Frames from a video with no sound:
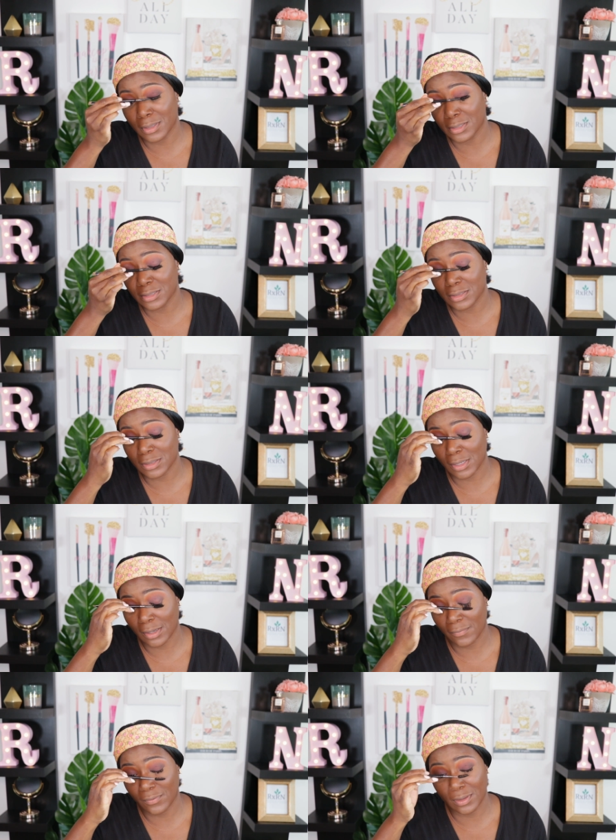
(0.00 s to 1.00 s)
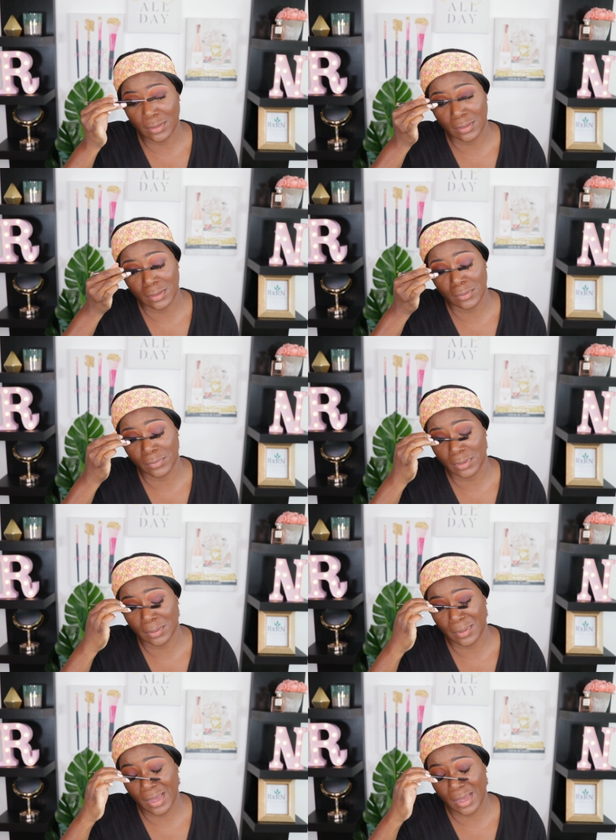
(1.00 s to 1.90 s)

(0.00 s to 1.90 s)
it's just like I fell in love with them.